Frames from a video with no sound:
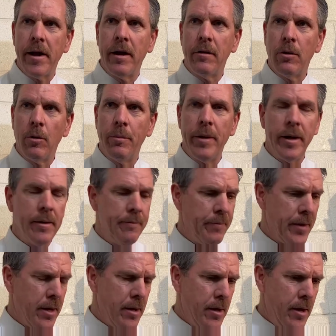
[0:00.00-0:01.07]
it a little bit.
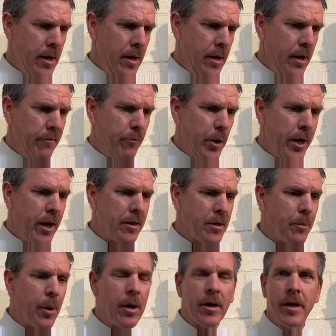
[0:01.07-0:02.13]
If we can get the
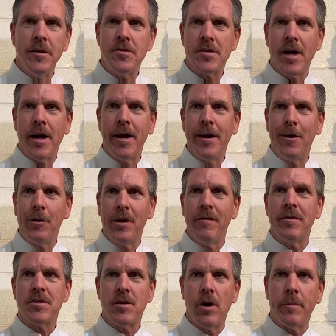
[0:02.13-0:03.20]
puck inside, it'll give
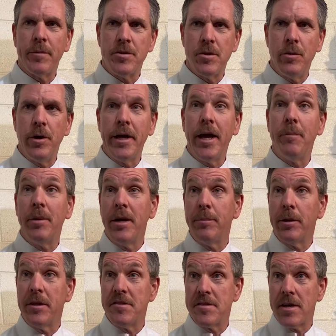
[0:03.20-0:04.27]
us an opportunity to get
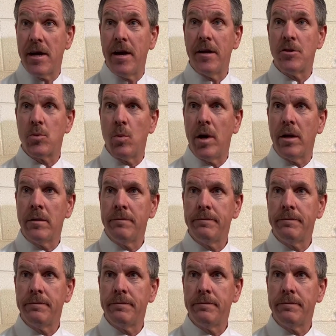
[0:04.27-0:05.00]
people inside as well.